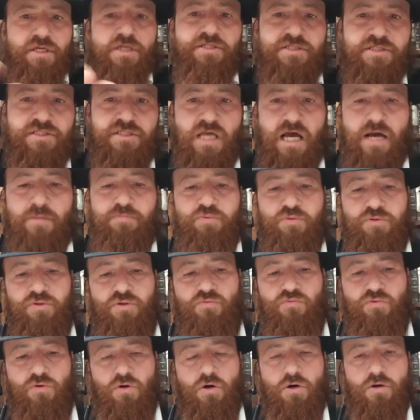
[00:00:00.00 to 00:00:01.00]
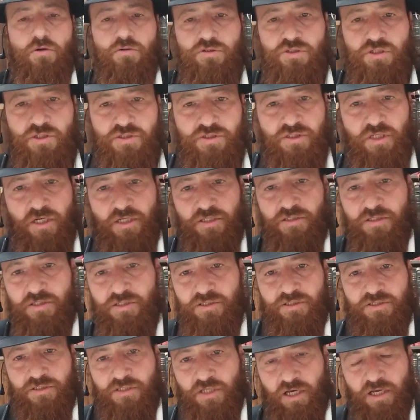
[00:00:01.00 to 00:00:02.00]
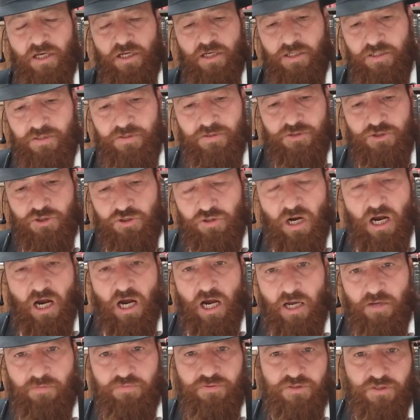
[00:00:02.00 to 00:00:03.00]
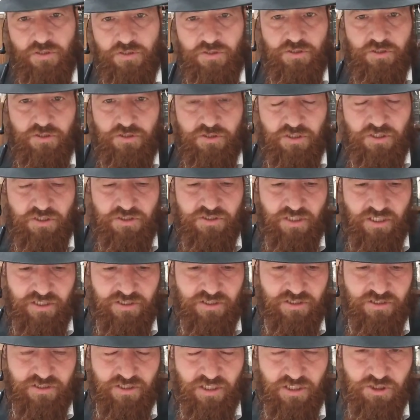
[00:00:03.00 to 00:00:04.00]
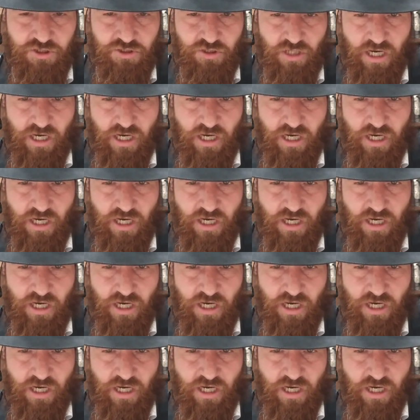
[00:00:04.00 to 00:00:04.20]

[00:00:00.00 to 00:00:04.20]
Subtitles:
get slapped with the wrong. Just like these 10 tribes, just like the 10